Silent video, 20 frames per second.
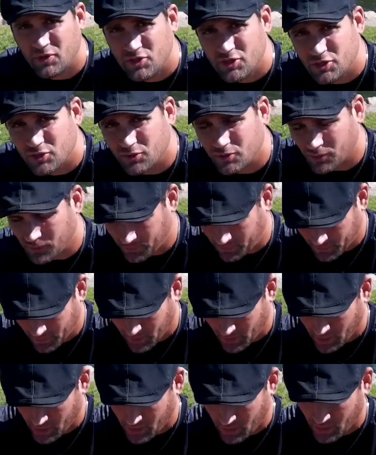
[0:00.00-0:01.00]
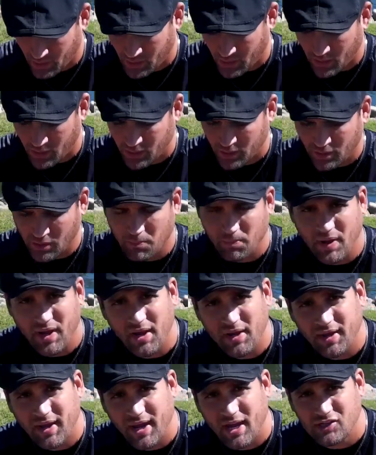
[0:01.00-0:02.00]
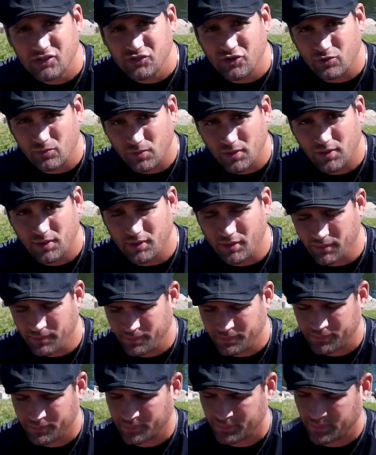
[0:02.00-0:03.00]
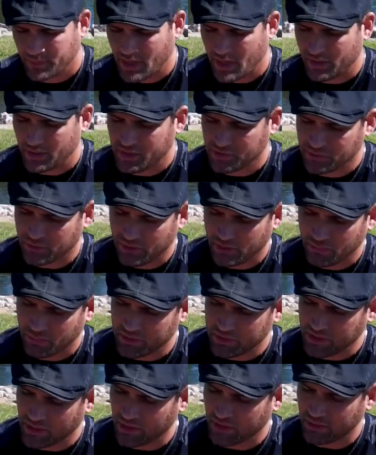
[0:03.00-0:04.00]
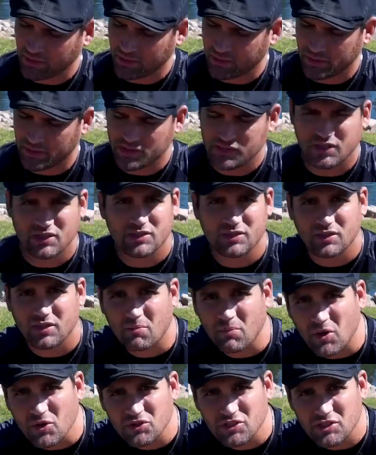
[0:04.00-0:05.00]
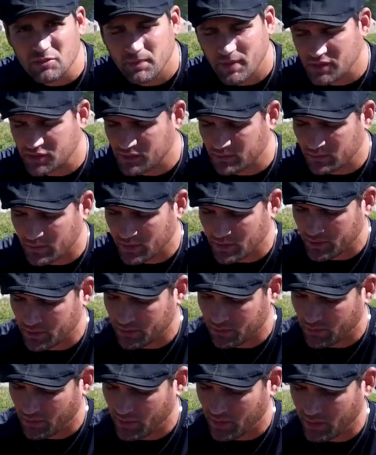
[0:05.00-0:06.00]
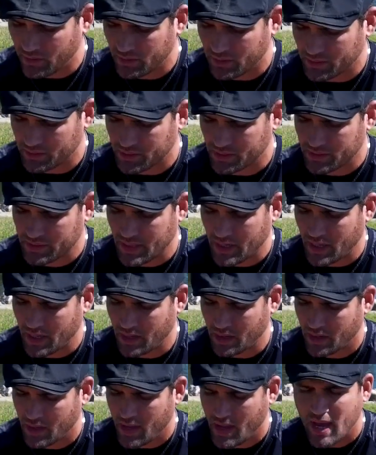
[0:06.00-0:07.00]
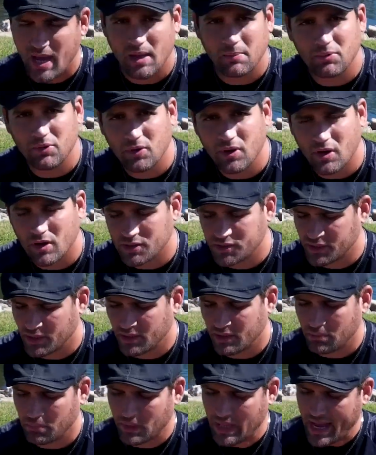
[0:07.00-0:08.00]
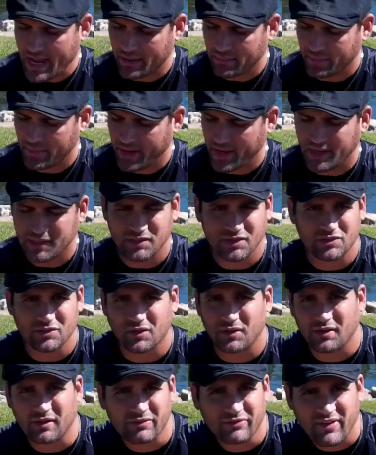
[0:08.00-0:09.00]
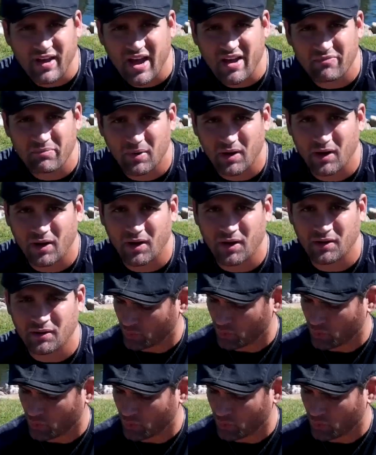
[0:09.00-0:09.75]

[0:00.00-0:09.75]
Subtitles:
2, your bait caster reel. Now this one in particular, this isn't the most expensive reel in the world. This is a Abu Garcia Black Max. It's only a 5-bearing